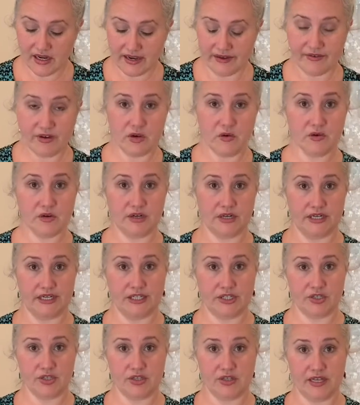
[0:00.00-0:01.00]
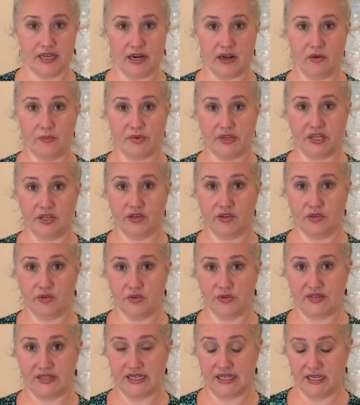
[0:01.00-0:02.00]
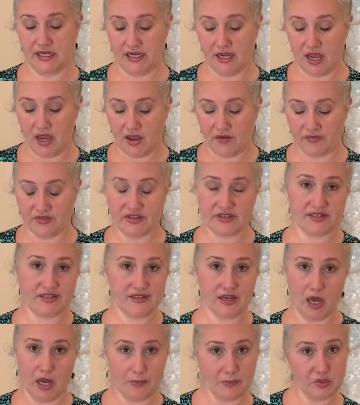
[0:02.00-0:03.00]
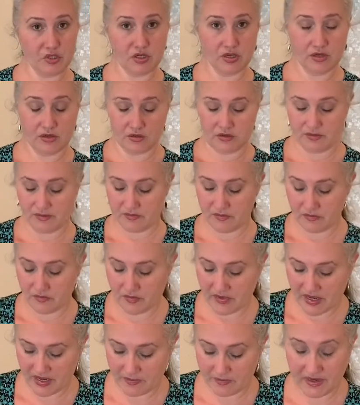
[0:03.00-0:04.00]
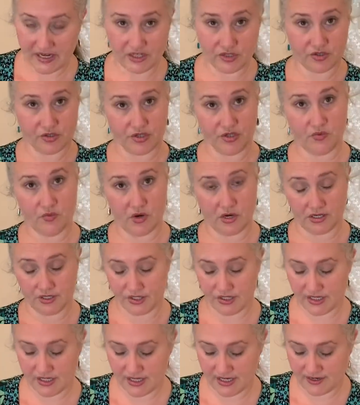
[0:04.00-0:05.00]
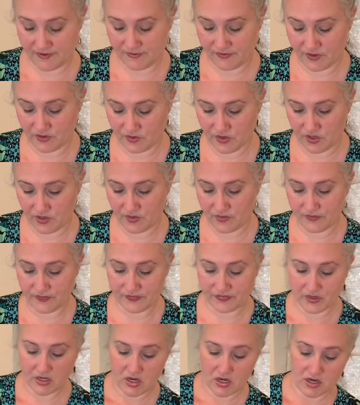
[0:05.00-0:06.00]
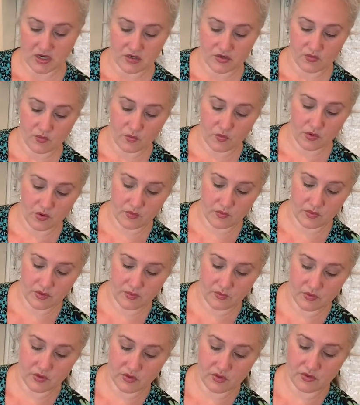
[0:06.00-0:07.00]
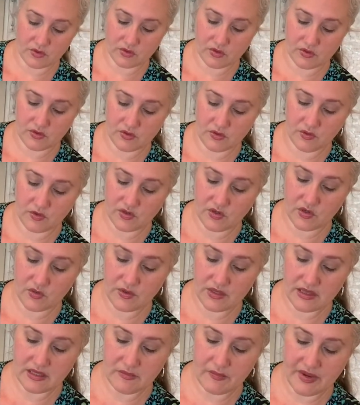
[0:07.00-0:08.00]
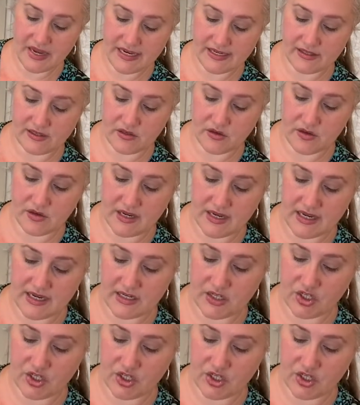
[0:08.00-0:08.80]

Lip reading: have an orange that I'll be using. This is optional, but make sure you wash it if you do. What we will do with the basil is